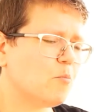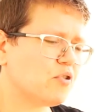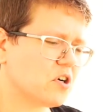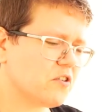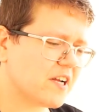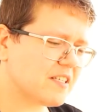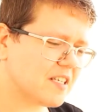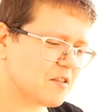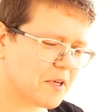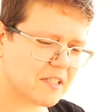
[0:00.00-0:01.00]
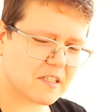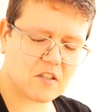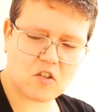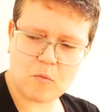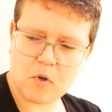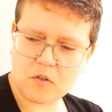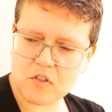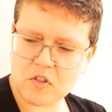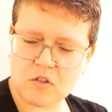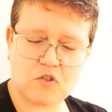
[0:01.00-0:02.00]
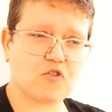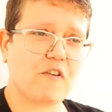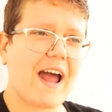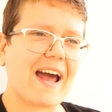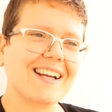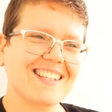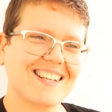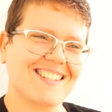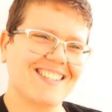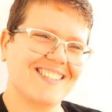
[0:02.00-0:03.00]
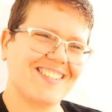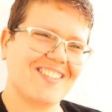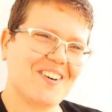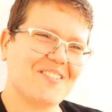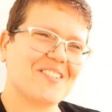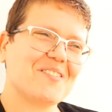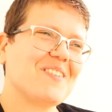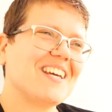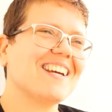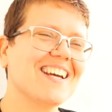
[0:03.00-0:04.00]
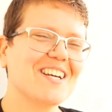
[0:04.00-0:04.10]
progresses because it's almost dragged, so to speak,